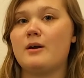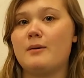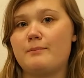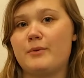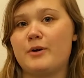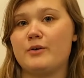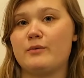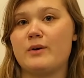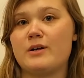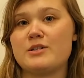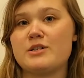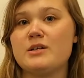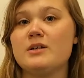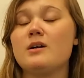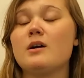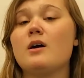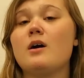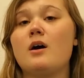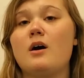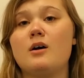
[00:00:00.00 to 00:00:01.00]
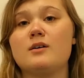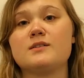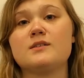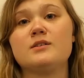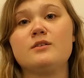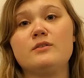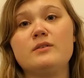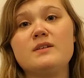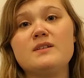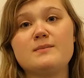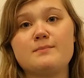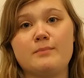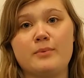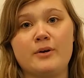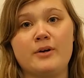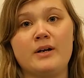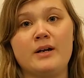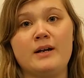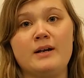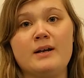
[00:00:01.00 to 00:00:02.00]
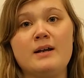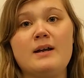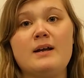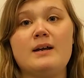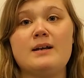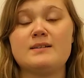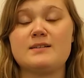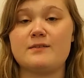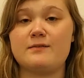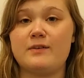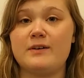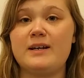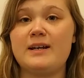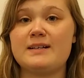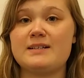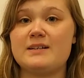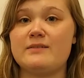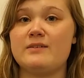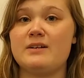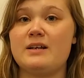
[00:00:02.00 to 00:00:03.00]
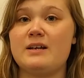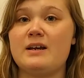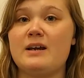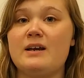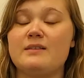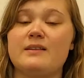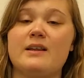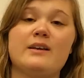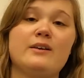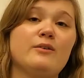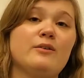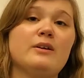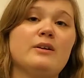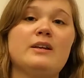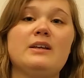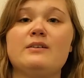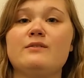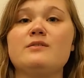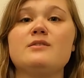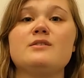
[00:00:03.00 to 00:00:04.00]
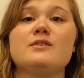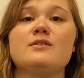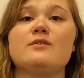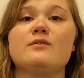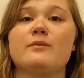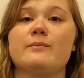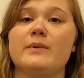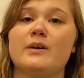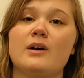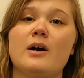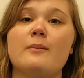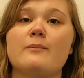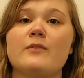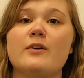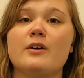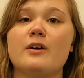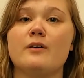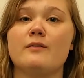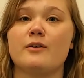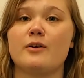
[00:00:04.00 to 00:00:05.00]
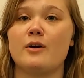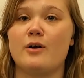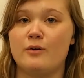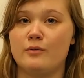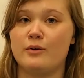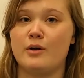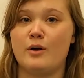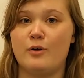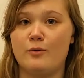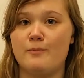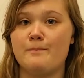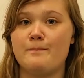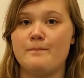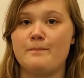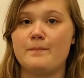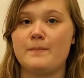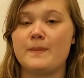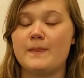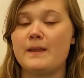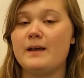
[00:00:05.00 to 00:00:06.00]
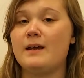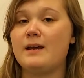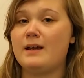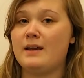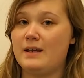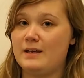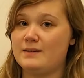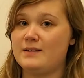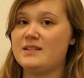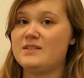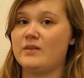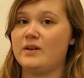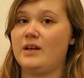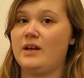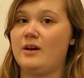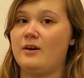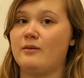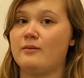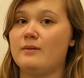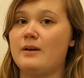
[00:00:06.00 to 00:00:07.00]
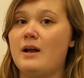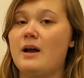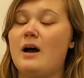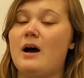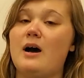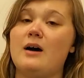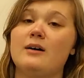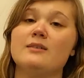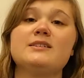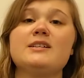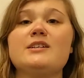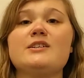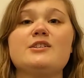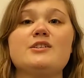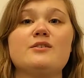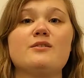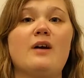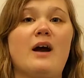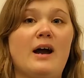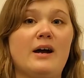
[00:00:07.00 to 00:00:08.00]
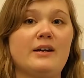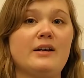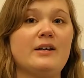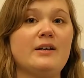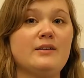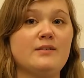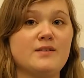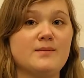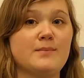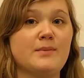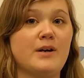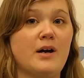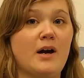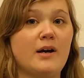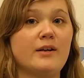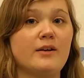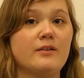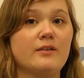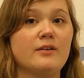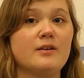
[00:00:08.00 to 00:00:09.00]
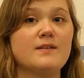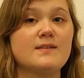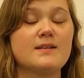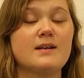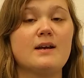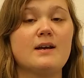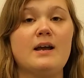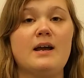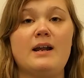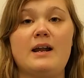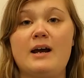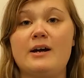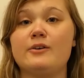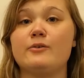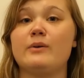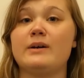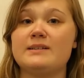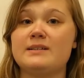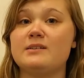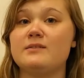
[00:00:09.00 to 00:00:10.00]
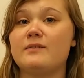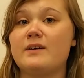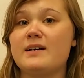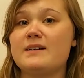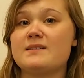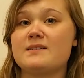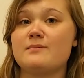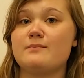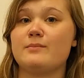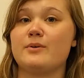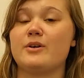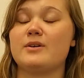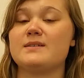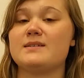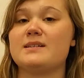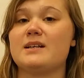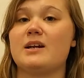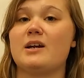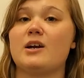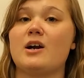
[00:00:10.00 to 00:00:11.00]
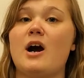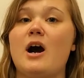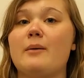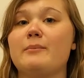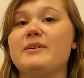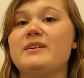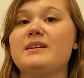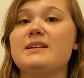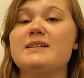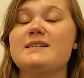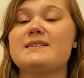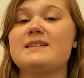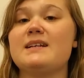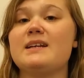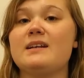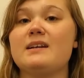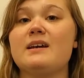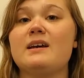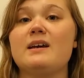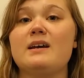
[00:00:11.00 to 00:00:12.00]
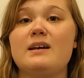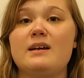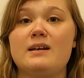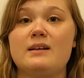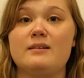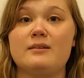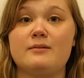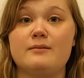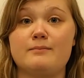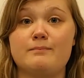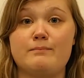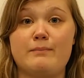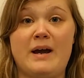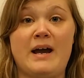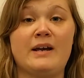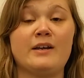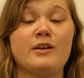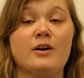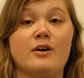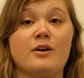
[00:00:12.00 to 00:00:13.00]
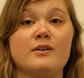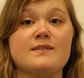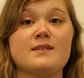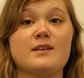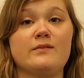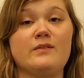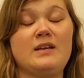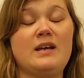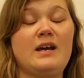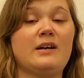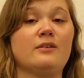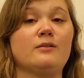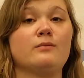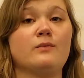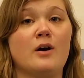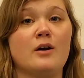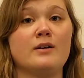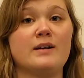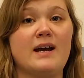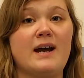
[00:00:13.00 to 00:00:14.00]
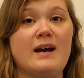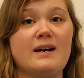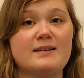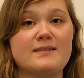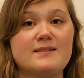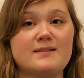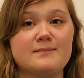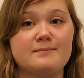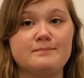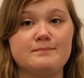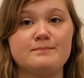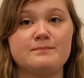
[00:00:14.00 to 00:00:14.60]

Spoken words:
Birdwatching, also known as birding, is a fun activity that you can even do from the comfort of your own home. In this video, I'll teach you how to use binoculars and how to identify some birds that are commonly seen in backyards of the Adirondacks.